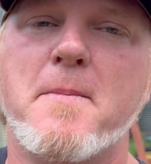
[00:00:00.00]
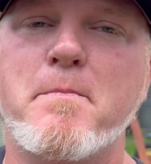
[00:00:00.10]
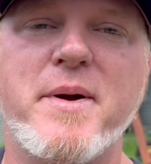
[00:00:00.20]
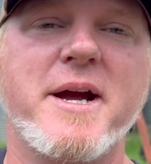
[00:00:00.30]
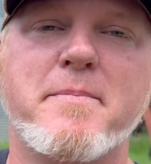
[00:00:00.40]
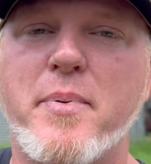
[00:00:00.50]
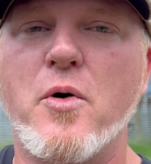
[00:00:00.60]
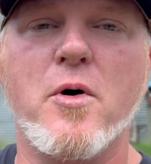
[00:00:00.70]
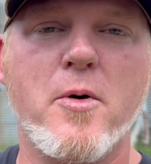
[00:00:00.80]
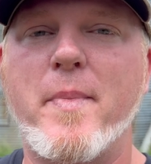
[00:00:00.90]
big
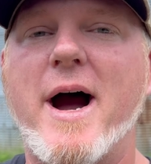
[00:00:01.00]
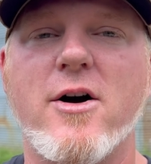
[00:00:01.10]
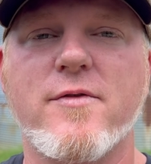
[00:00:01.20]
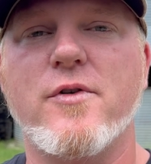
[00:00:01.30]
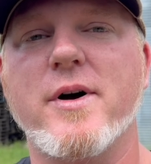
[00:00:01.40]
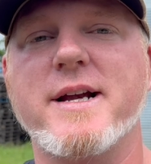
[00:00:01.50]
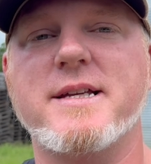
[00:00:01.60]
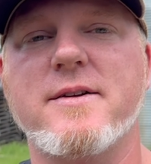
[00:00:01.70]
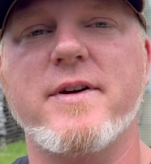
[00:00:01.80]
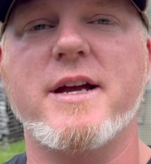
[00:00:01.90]
bore, powerful
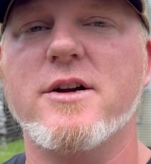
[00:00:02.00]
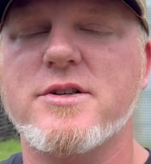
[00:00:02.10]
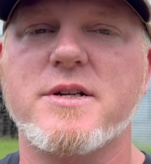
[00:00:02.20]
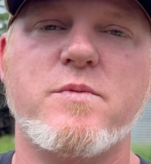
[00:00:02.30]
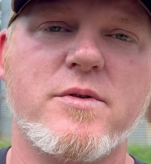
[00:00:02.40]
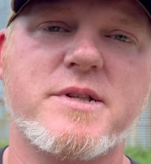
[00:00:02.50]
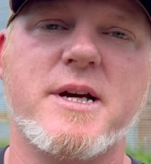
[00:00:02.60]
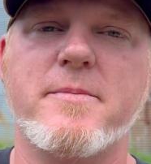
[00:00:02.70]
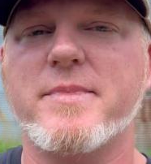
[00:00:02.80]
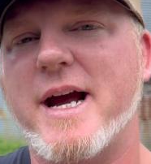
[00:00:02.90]
ATV, you're just wanting
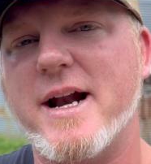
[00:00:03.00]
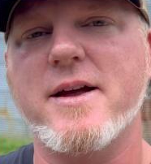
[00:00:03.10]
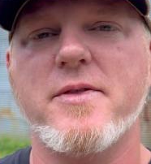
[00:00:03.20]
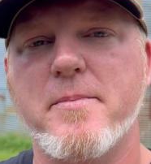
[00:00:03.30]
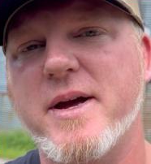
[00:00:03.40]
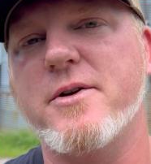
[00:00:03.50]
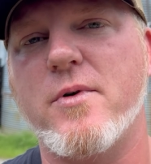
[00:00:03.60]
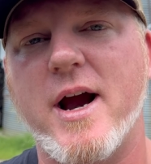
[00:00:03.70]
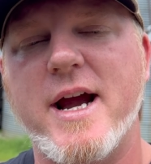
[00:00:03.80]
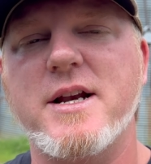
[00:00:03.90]
something kind of in the
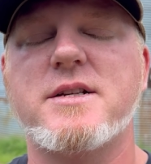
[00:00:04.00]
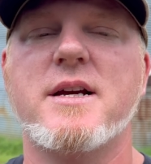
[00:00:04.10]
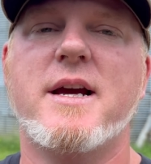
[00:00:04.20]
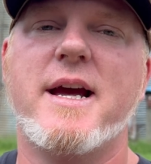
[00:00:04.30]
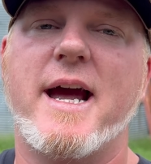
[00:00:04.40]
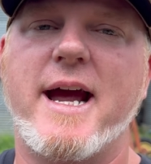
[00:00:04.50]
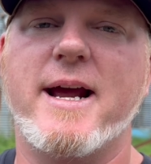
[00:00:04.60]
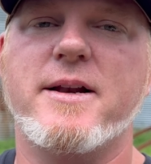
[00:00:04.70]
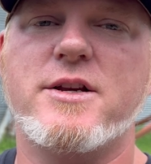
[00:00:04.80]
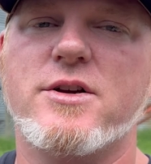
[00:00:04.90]
mid-range,
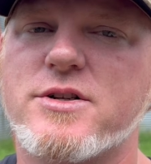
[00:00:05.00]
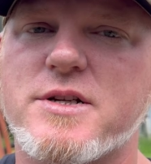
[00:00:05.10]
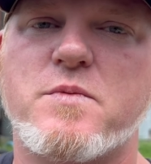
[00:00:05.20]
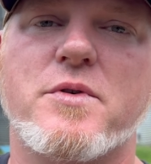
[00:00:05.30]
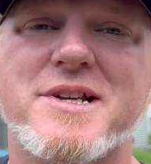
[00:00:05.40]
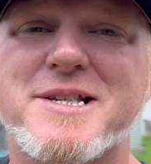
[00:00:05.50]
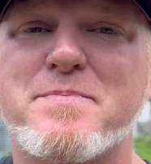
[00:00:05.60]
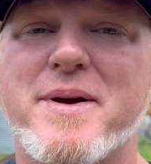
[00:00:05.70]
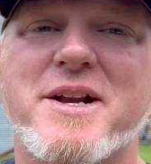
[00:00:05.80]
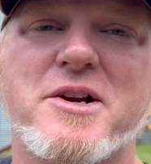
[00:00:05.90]
and you're just wanting to
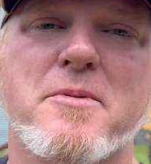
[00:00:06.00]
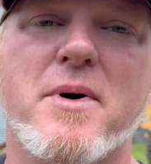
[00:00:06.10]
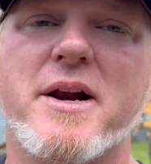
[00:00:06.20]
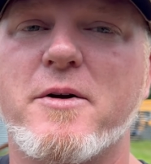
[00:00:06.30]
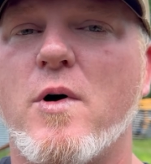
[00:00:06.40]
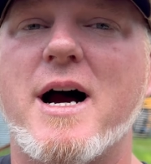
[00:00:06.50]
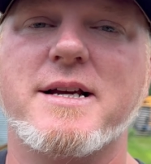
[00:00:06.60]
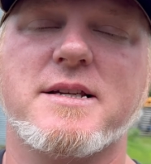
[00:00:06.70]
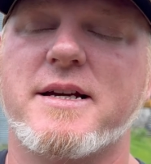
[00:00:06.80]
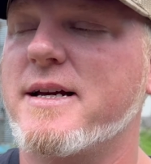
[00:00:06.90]
spend your money
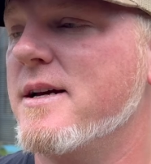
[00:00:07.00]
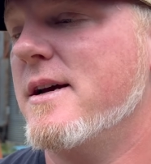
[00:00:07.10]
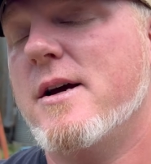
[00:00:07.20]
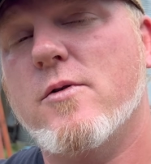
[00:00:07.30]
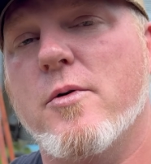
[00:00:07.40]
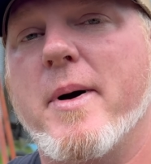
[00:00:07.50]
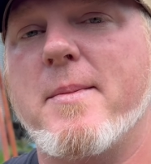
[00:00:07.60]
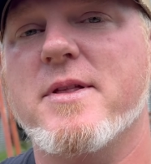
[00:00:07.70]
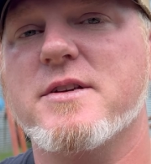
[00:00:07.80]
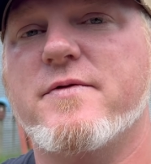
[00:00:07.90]
wisely, well,
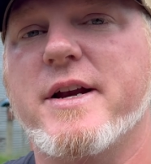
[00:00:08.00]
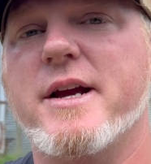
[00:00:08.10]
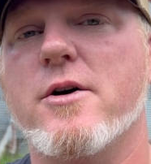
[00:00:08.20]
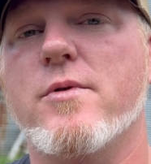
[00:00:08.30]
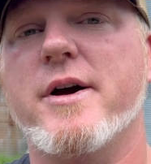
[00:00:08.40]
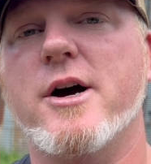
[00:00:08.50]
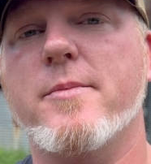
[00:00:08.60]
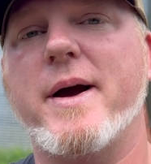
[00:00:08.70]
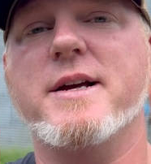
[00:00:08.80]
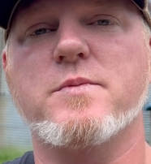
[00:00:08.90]
maybe this video will
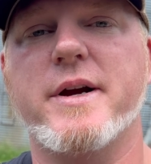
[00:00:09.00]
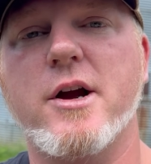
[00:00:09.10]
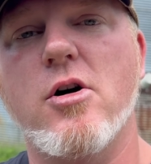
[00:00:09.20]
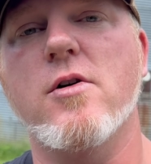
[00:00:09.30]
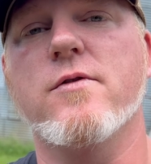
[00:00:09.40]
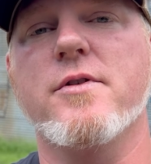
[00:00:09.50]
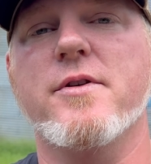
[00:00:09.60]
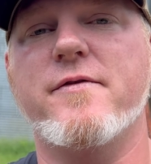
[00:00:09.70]
help as we go over the